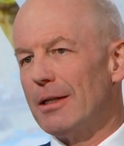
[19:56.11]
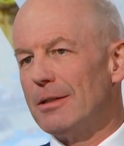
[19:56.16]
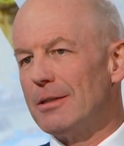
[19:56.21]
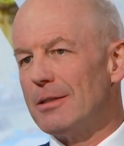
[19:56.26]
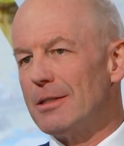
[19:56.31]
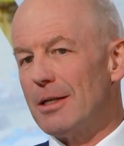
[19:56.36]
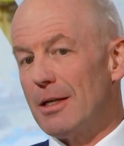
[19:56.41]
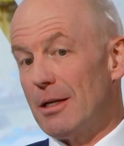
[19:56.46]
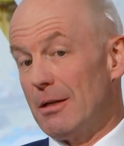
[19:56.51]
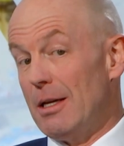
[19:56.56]

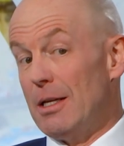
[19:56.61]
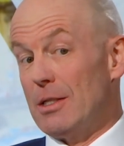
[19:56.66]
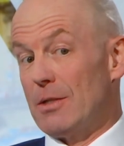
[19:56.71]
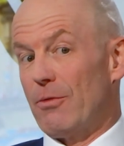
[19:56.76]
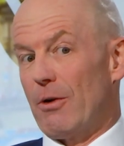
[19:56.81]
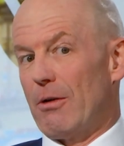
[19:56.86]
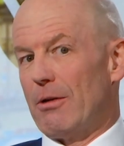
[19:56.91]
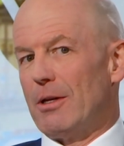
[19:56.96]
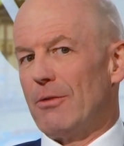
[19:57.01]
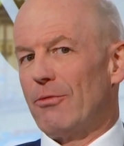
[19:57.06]
And
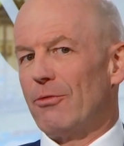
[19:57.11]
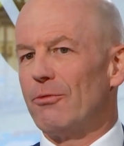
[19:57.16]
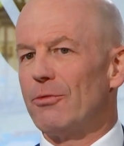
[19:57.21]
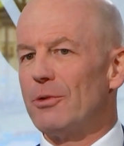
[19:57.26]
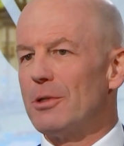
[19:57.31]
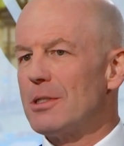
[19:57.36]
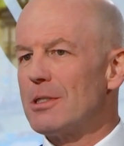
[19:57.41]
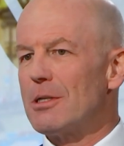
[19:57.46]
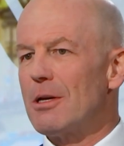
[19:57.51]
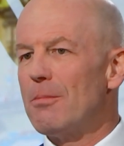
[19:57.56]
it's very
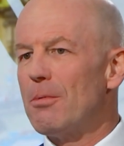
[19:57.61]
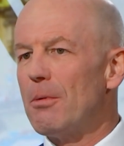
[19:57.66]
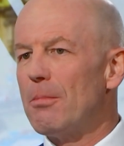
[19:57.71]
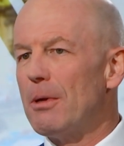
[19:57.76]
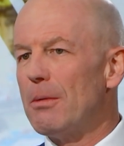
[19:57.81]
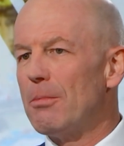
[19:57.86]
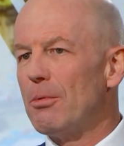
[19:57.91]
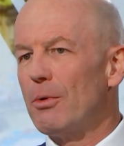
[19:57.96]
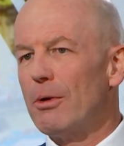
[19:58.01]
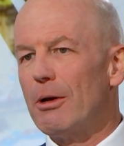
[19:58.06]
different from the type of
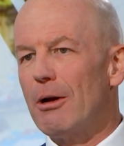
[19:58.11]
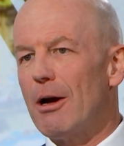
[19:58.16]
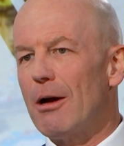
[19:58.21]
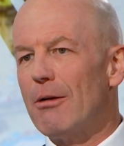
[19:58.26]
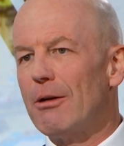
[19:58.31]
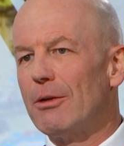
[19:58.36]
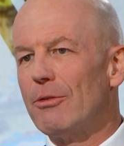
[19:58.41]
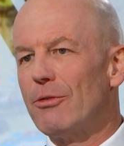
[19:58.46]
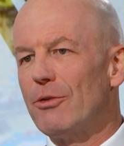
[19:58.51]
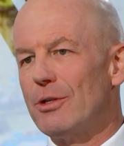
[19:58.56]
people we were
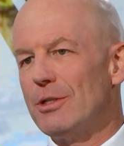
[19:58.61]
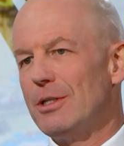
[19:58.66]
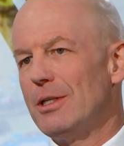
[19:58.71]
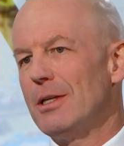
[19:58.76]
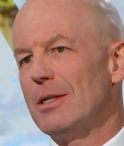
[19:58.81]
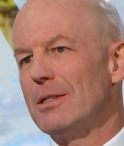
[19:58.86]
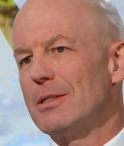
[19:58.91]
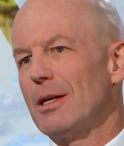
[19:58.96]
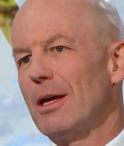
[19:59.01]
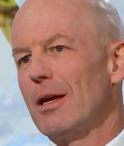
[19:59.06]
hiring 30
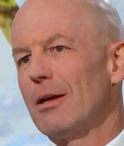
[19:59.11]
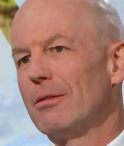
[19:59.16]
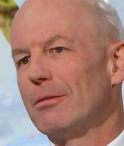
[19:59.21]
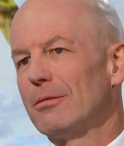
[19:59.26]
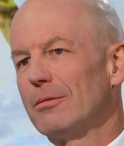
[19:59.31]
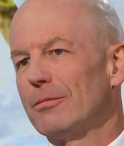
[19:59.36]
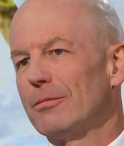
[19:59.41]
years ago.